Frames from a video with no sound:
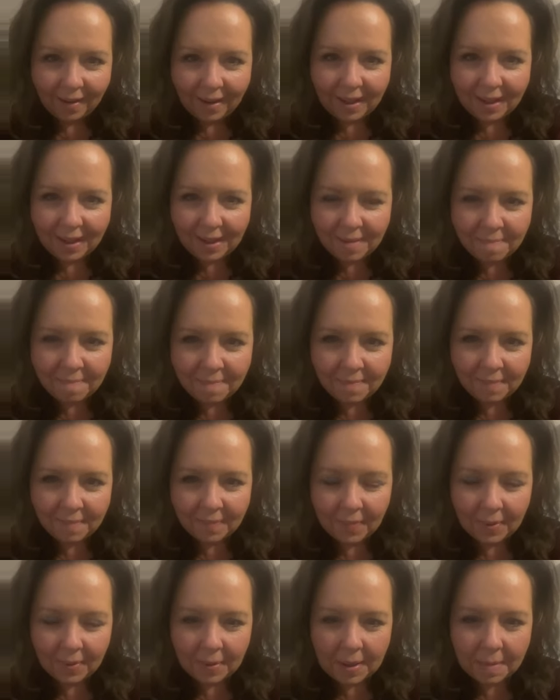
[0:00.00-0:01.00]
And
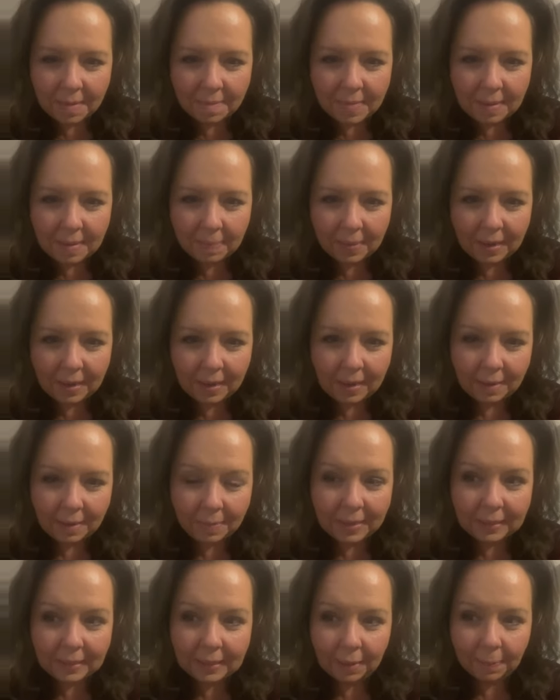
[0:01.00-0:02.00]
me blah, and
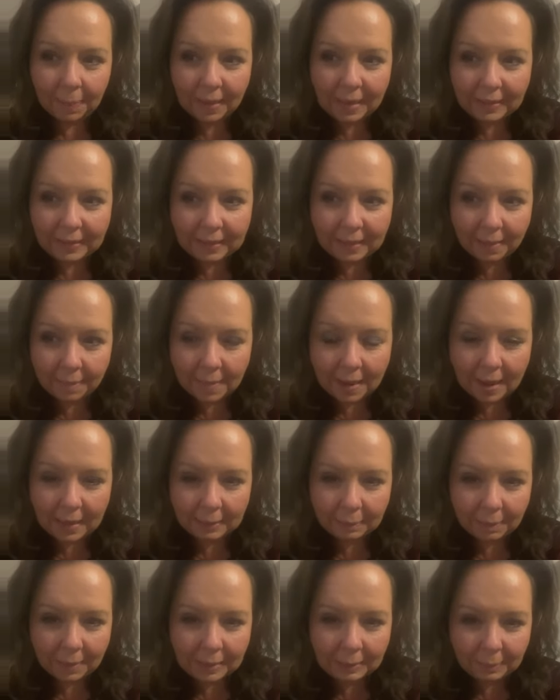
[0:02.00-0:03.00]
this little place, and us
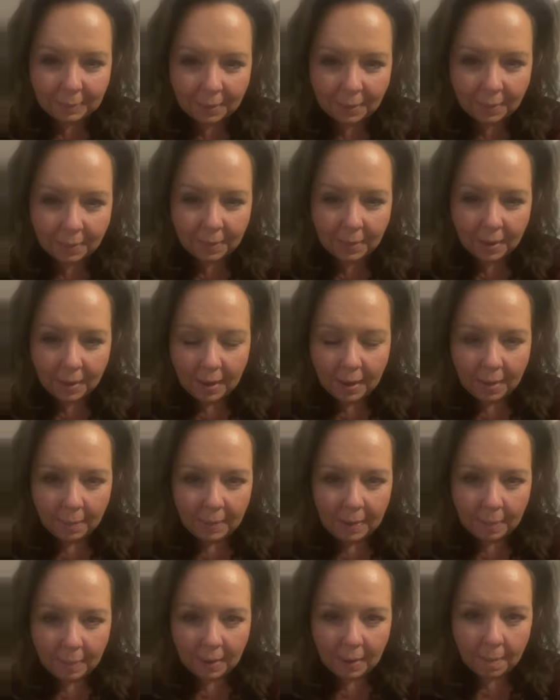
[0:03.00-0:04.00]
place blong.
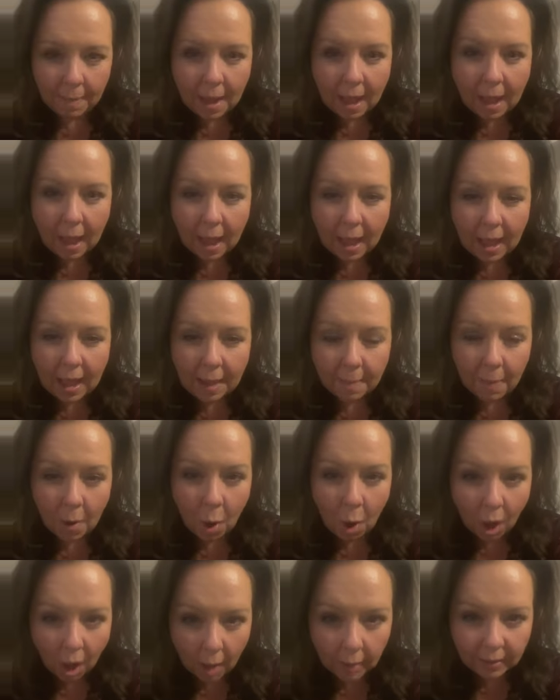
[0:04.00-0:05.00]
Me blah, I'm
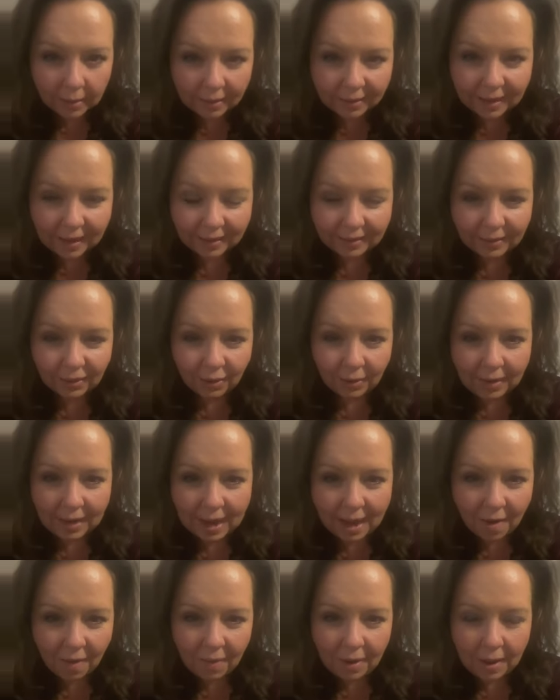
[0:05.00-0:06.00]
hot tassel
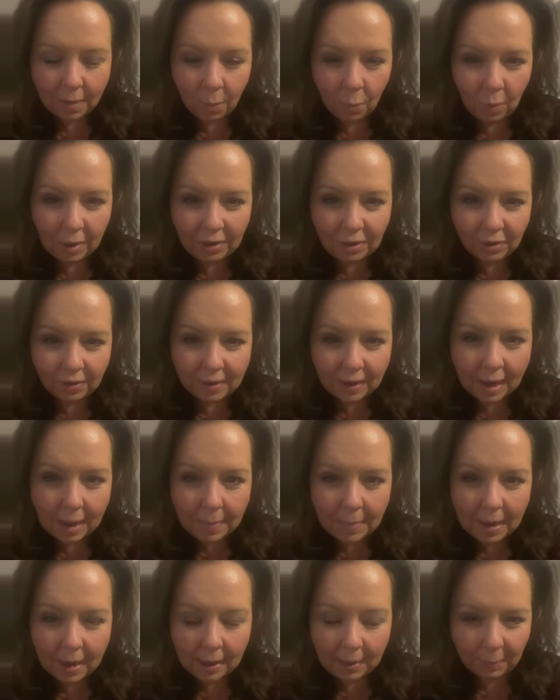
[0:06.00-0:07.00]
now. In winter time,
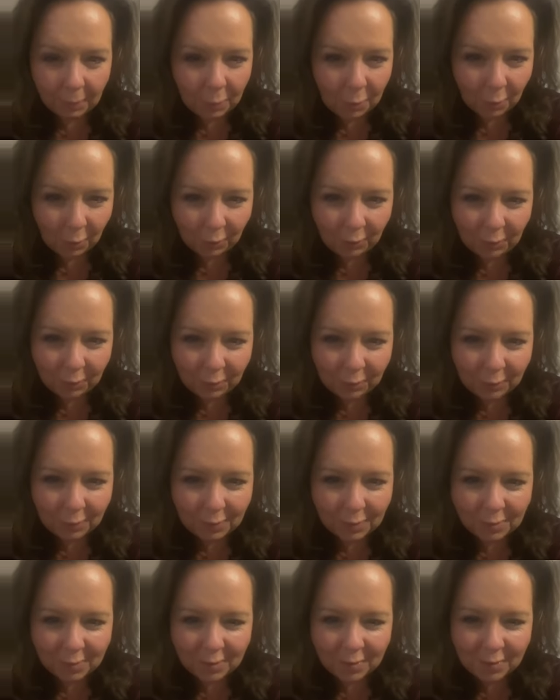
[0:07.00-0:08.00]
nah, I'm cold no good
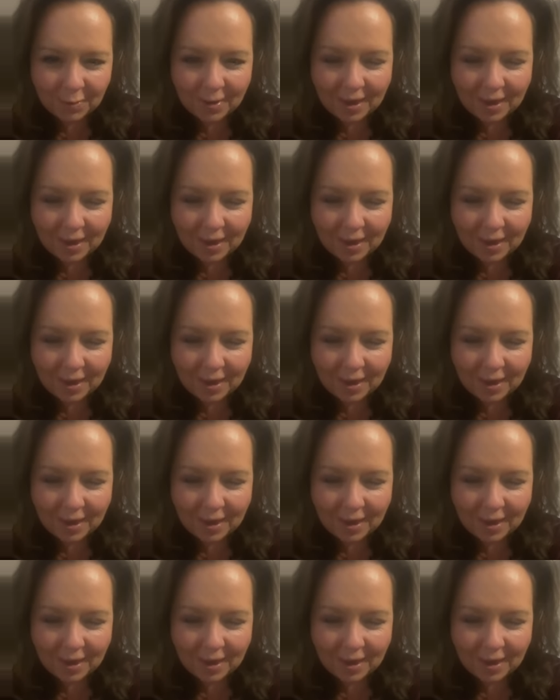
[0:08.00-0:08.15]
through.